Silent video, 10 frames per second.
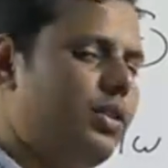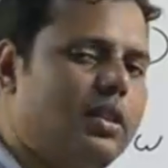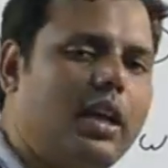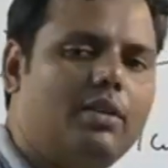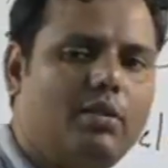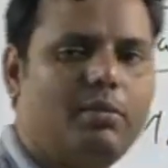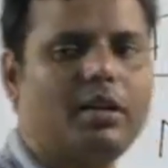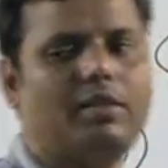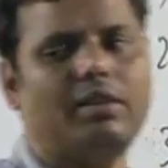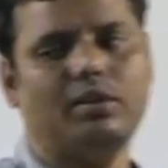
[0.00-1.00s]
So that will be
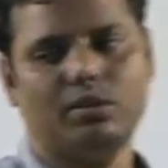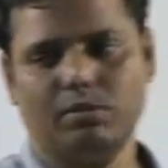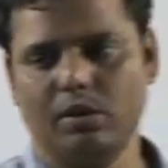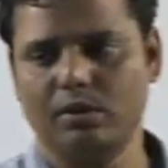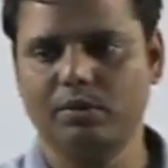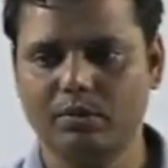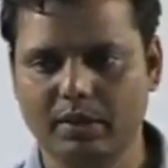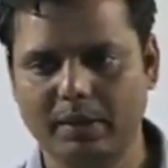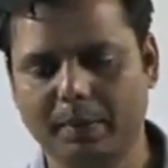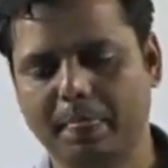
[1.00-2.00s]
covering tomorrow,
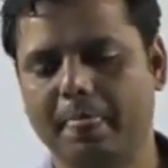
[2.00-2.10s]
right?